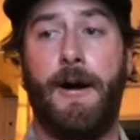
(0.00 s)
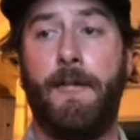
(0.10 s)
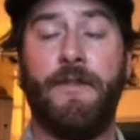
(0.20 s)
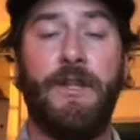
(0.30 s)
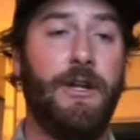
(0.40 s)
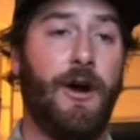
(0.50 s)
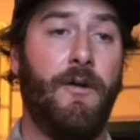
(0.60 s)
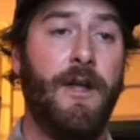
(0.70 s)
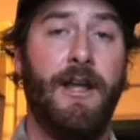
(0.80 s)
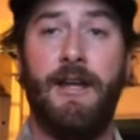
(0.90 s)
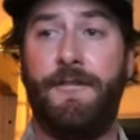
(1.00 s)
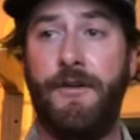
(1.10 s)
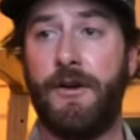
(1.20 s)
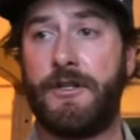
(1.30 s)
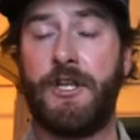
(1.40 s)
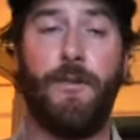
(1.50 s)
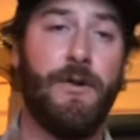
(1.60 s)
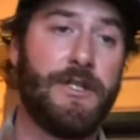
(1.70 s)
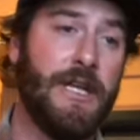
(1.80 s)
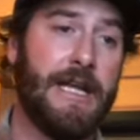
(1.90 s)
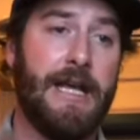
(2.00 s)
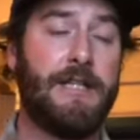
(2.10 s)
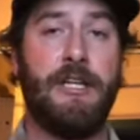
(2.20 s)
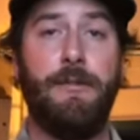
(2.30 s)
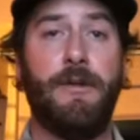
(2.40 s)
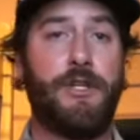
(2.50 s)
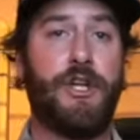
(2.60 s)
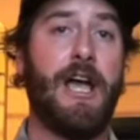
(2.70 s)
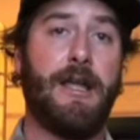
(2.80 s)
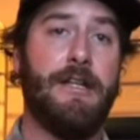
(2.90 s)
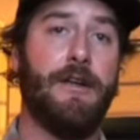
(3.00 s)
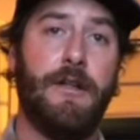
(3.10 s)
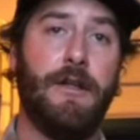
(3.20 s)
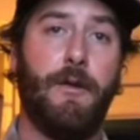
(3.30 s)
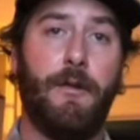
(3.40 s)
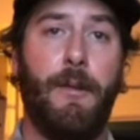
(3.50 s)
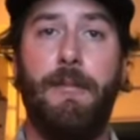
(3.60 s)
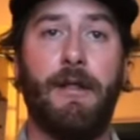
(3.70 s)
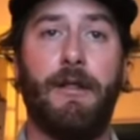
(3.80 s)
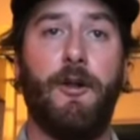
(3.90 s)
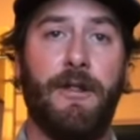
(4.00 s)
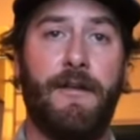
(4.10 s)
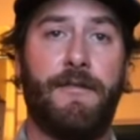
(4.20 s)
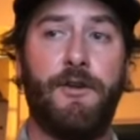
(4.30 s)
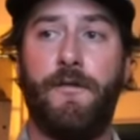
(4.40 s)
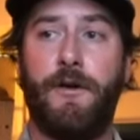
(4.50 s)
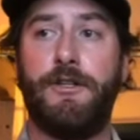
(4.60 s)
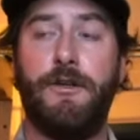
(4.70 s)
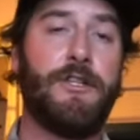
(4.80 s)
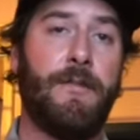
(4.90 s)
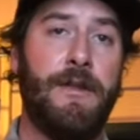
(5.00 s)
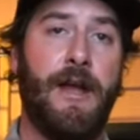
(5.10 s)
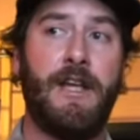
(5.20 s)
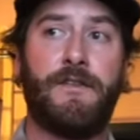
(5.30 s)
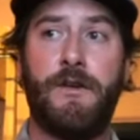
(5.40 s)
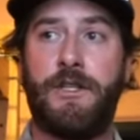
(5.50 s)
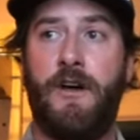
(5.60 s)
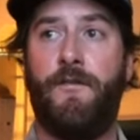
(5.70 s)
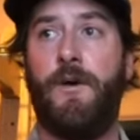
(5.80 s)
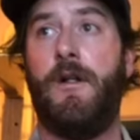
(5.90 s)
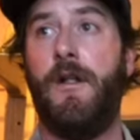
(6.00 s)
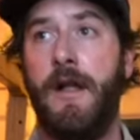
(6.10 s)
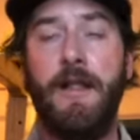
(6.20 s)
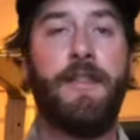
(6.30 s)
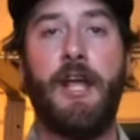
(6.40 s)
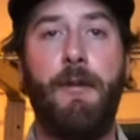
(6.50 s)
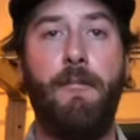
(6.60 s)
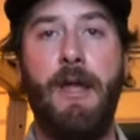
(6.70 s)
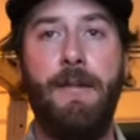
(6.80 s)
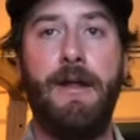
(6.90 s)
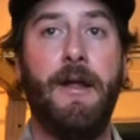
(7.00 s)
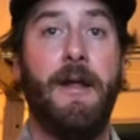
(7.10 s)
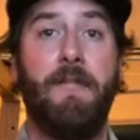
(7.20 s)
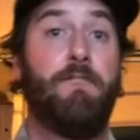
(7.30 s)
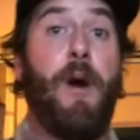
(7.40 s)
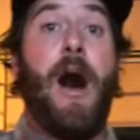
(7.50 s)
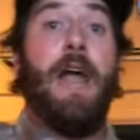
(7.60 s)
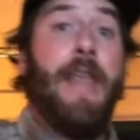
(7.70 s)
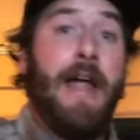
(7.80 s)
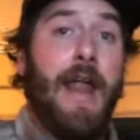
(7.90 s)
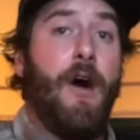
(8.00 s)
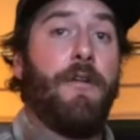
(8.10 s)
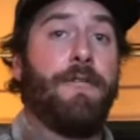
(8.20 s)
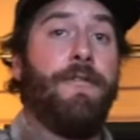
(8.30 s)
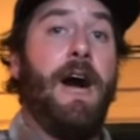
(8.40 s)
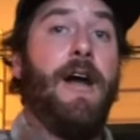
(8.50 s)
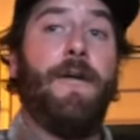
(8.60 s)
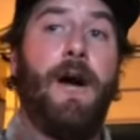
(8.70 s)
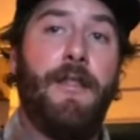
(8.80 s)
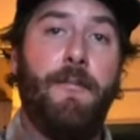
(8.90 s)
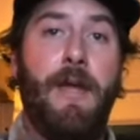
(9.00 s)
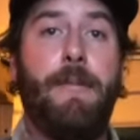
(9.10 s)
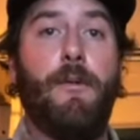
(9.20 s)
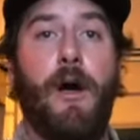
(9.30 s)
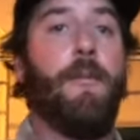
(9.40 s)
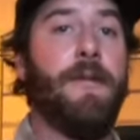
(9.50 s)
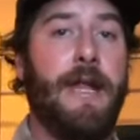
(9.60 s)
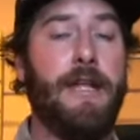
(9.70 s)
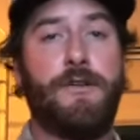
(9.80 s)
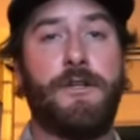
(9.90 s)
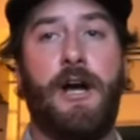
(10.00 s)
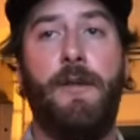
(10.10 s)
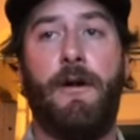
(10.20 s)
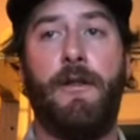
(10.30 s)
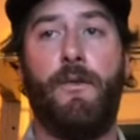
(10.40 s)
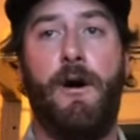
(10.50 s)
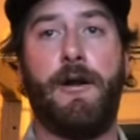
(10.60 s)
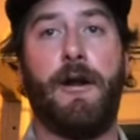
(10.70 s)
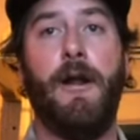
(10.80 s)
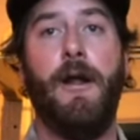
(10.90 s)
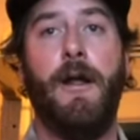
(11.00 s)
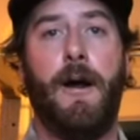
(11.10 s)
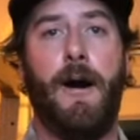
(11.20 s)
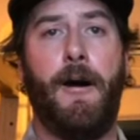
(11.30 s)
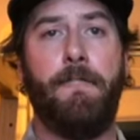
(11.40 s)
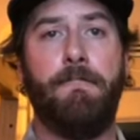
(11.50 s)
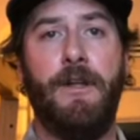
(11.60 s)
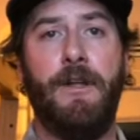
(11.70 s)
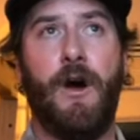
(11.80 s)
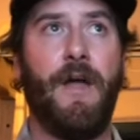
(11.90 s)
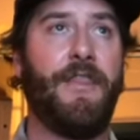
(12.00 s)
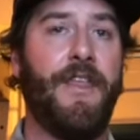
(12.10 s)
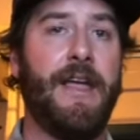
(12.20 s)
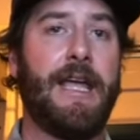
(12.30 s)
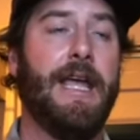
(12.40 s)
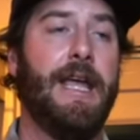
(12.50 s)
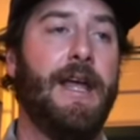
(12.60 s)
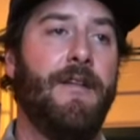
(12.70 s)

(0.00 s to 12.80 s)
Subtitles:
You know, if you're someone who's going to get a stimulus check and you maybe a little bit left over to do something nice for yourself, well, think about maybe buying that other fly rod that maybe will help enhance your time on the water. You know, I think